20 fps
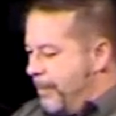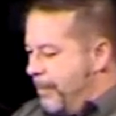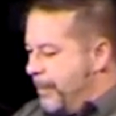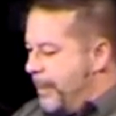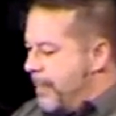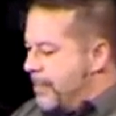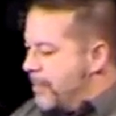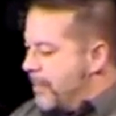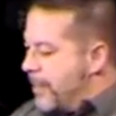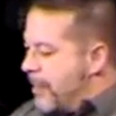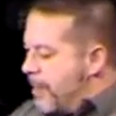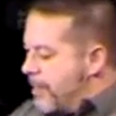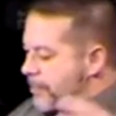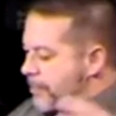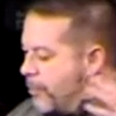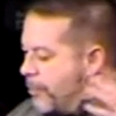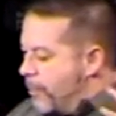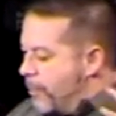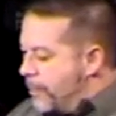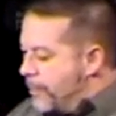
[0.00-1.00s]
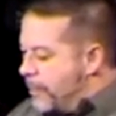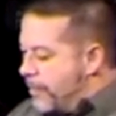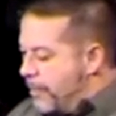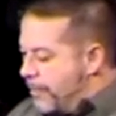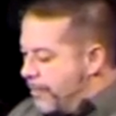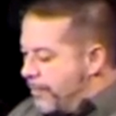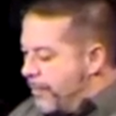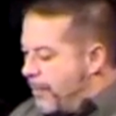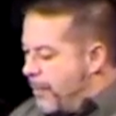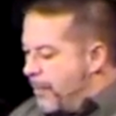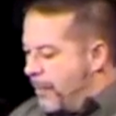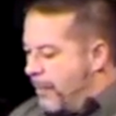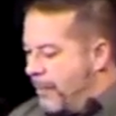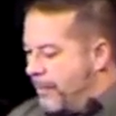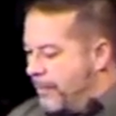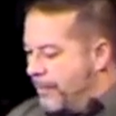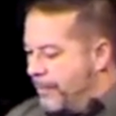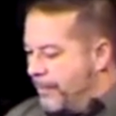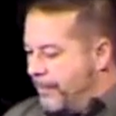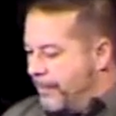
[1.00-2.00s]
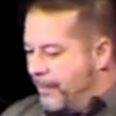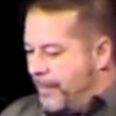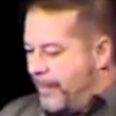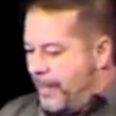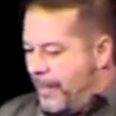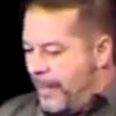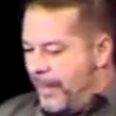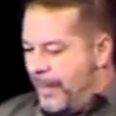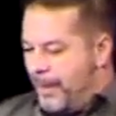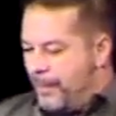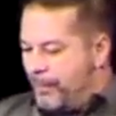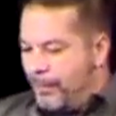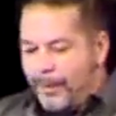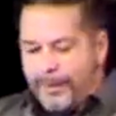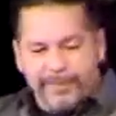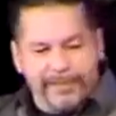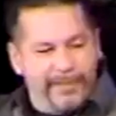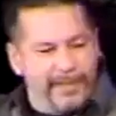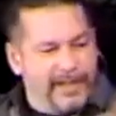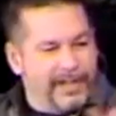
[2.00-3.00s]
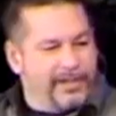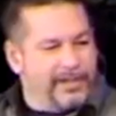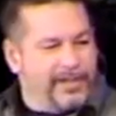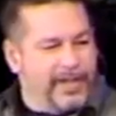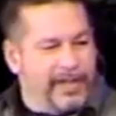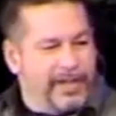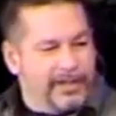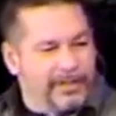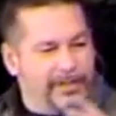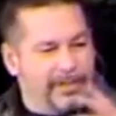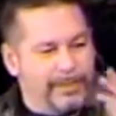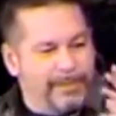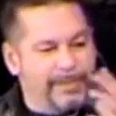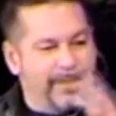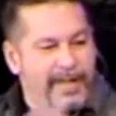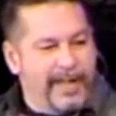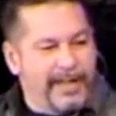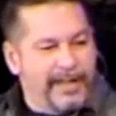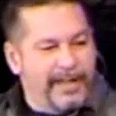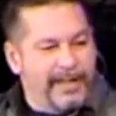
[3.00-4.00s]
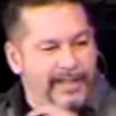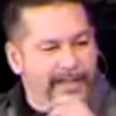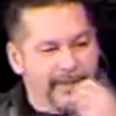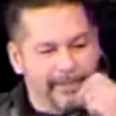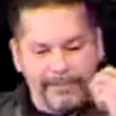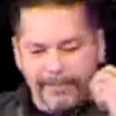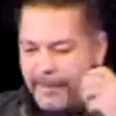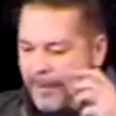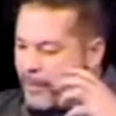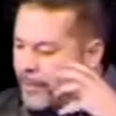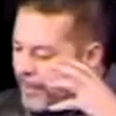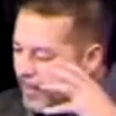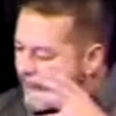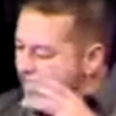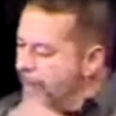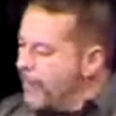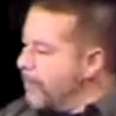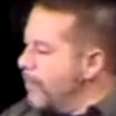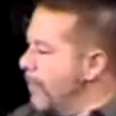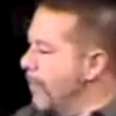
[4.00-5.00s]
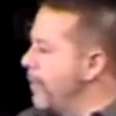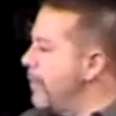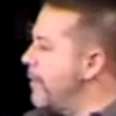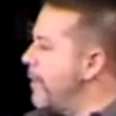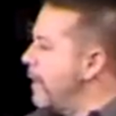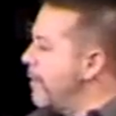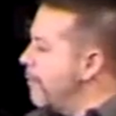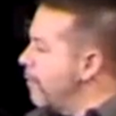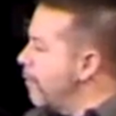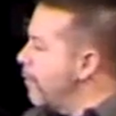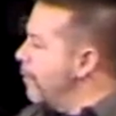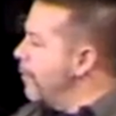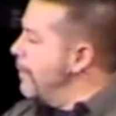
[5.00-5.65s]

But that's a consequence of the fall. And it prevents us from finding the very thing we're looking for,